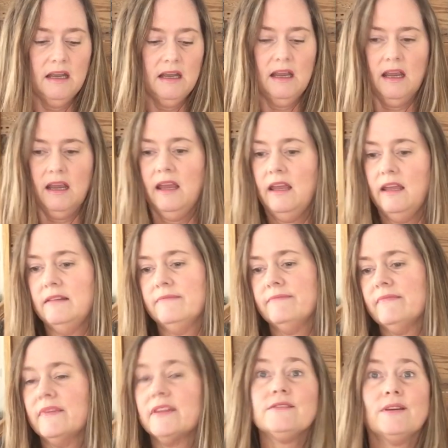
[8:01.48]
And
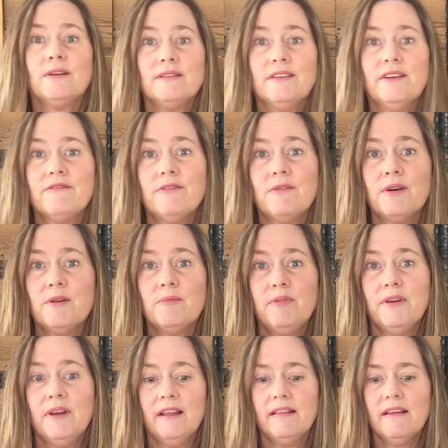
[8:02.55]
so I look forward to
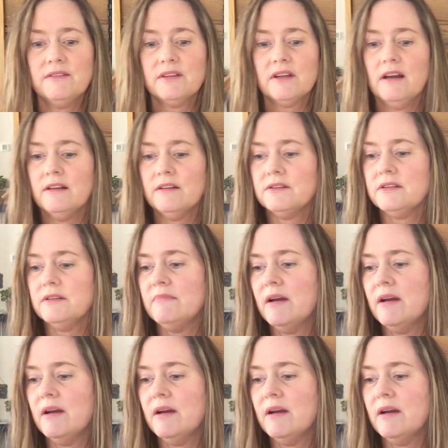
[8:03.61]
putting those colors in my